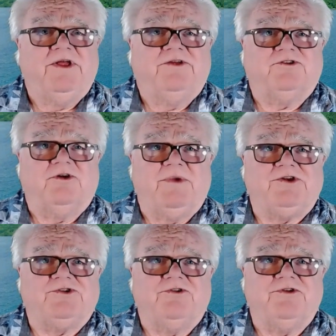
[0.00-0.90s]
So make
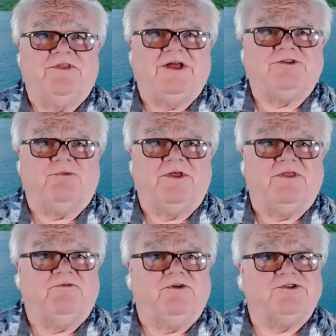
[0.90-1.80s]
sure that's one of the
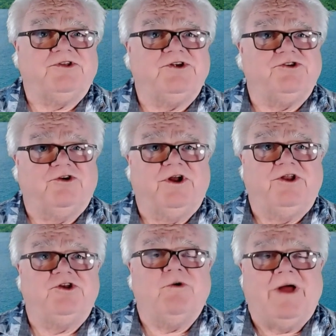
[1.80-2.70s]
first things you're going to
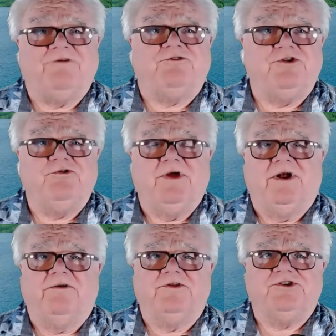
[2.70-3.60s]
do after you get
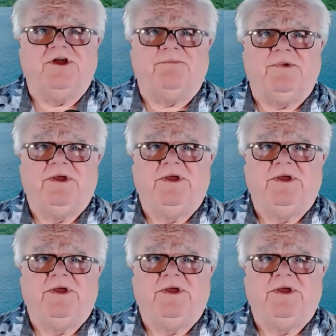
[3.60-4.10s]
on the ship.